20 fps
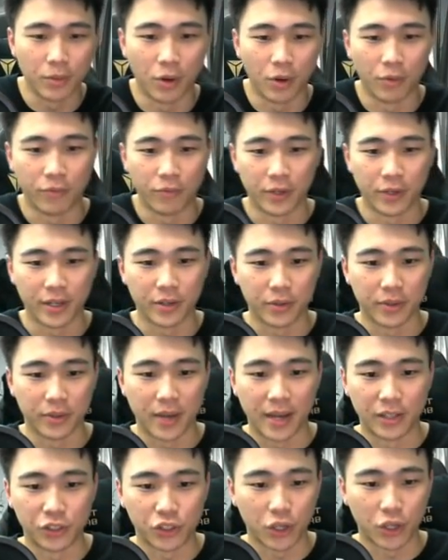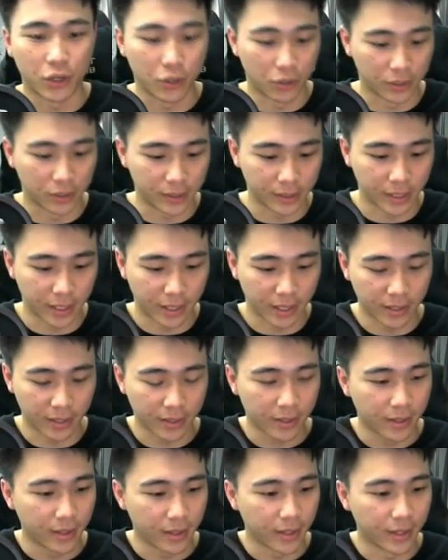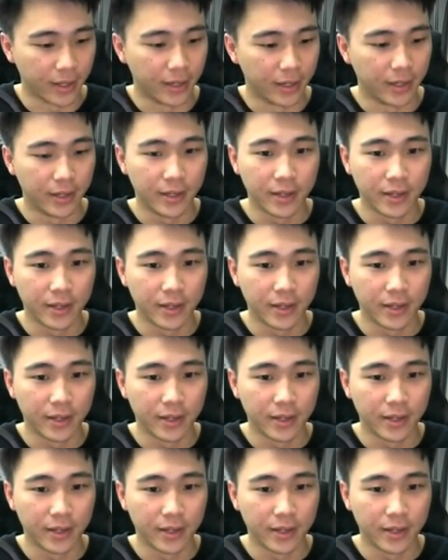Hopefully you enjoy your stay here.